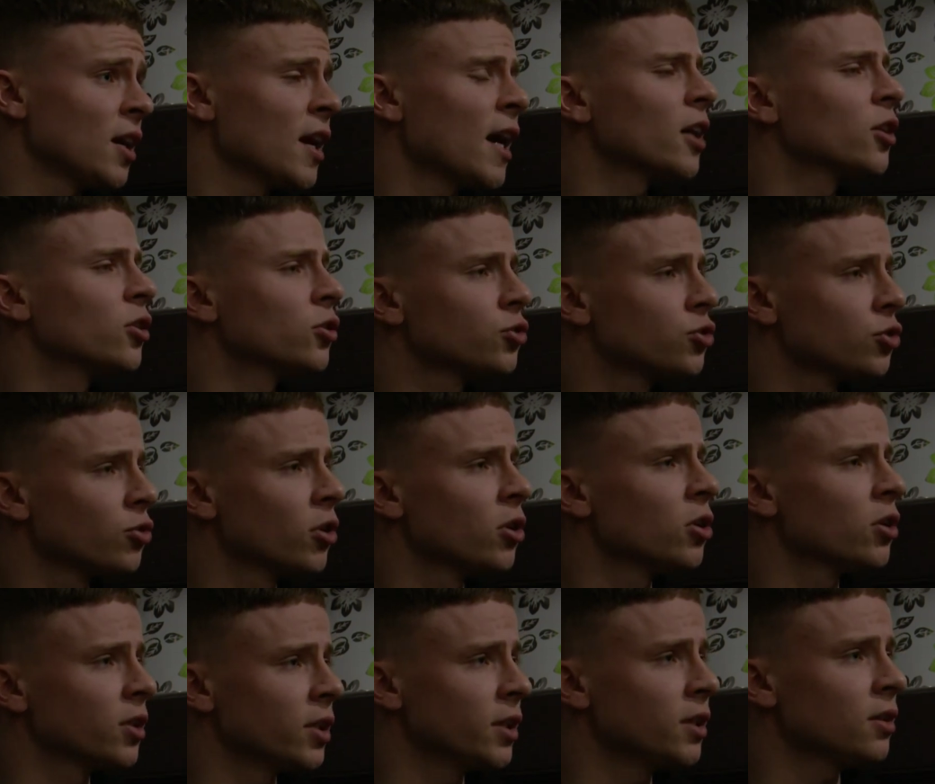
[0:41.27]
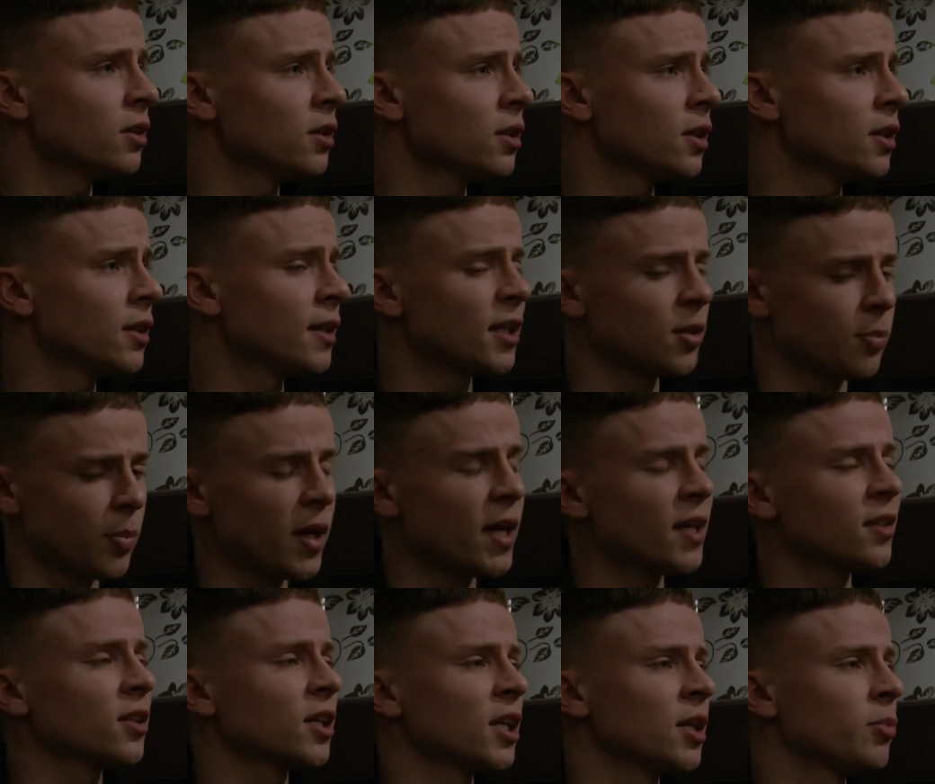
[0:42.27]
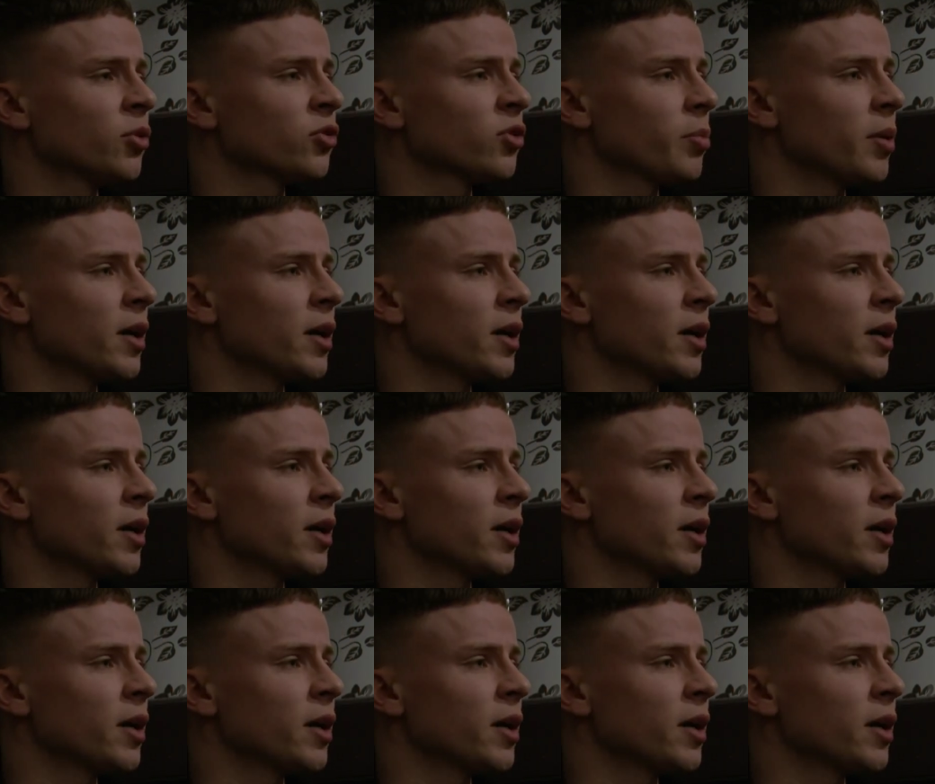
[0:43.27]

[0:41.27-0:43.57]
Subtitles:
and controlling he'd pay to keep us